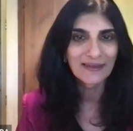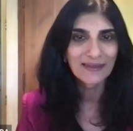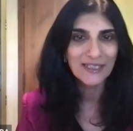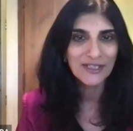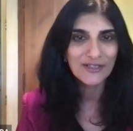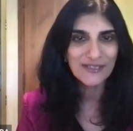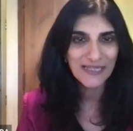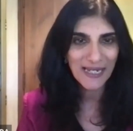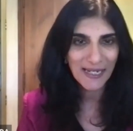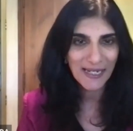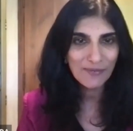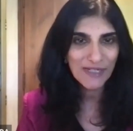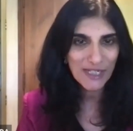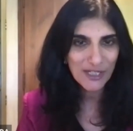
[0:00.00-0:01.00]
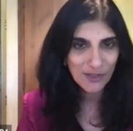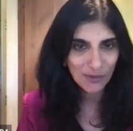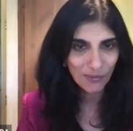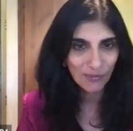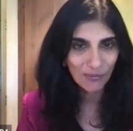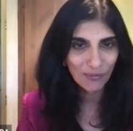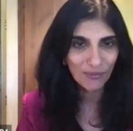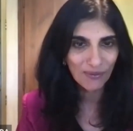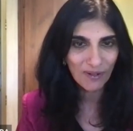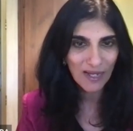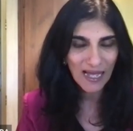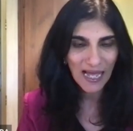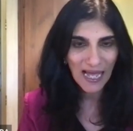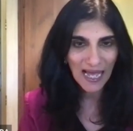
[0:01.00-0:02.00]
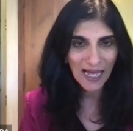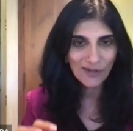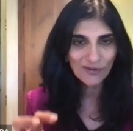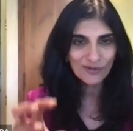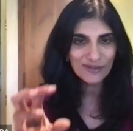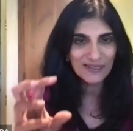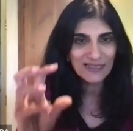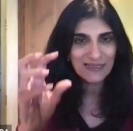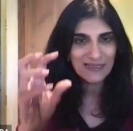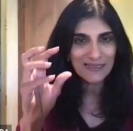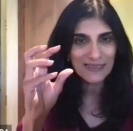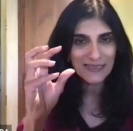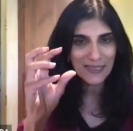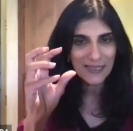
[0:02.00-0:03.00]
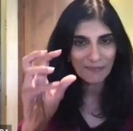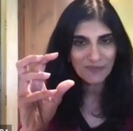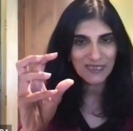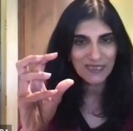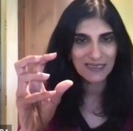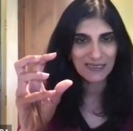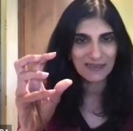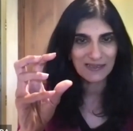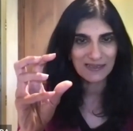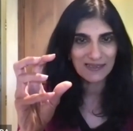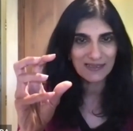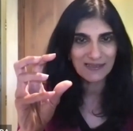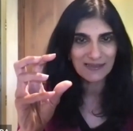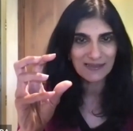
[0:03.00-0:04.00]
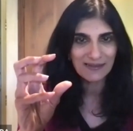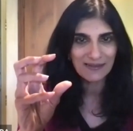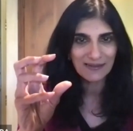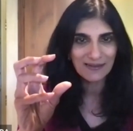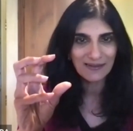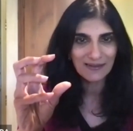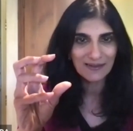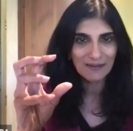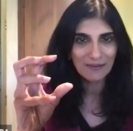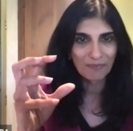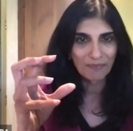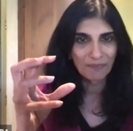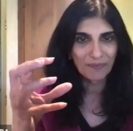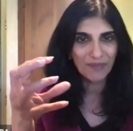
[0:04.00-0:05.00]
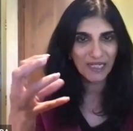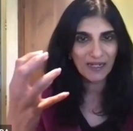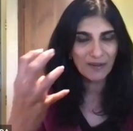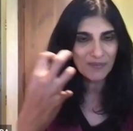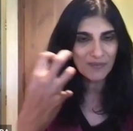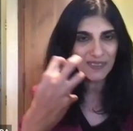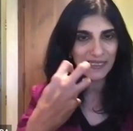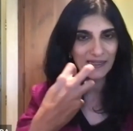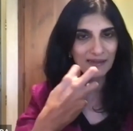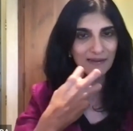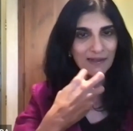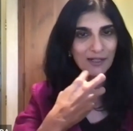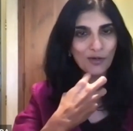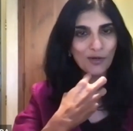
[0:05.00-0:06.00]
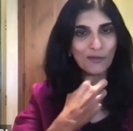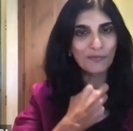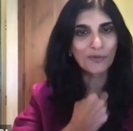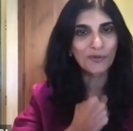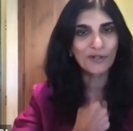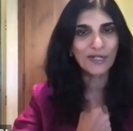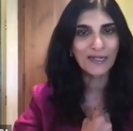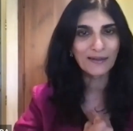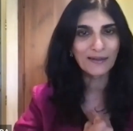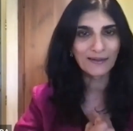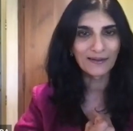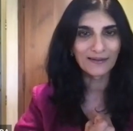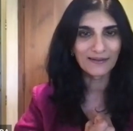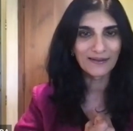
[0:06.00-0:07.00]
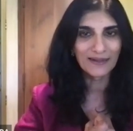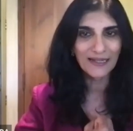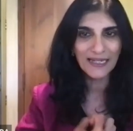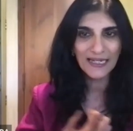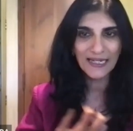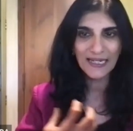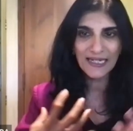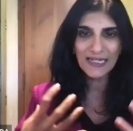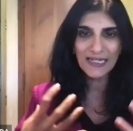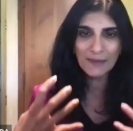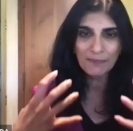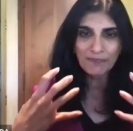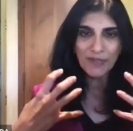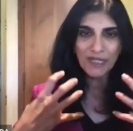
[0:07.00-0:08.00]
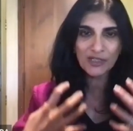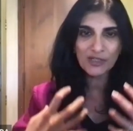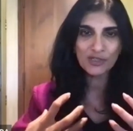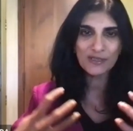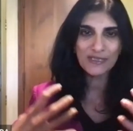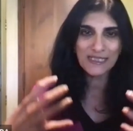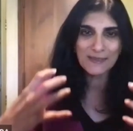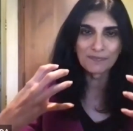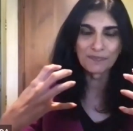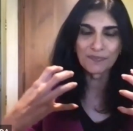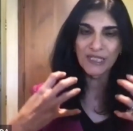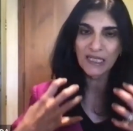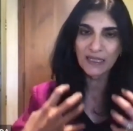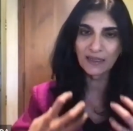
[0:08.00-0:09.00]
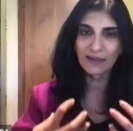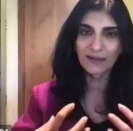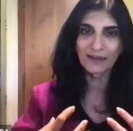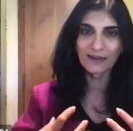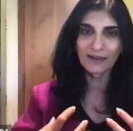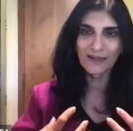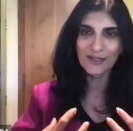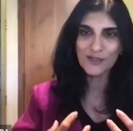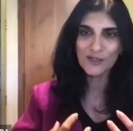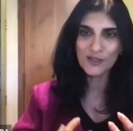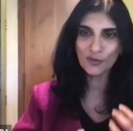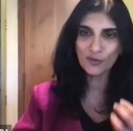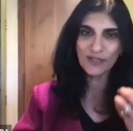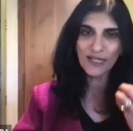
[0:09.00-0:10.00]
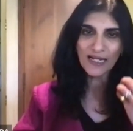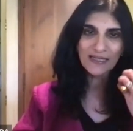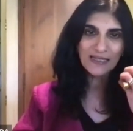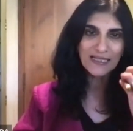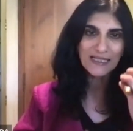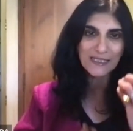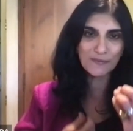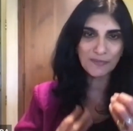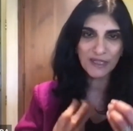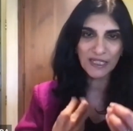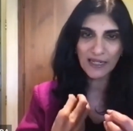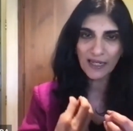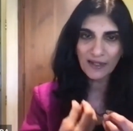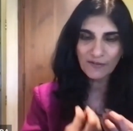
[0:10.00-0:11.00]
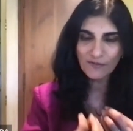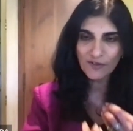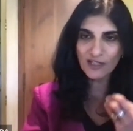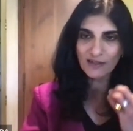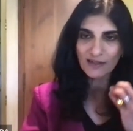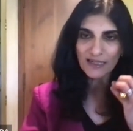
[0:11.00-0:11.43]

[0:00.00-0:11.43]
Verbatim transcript: Today we know how this substance becomes incorporated in a patient's being so that his behavior,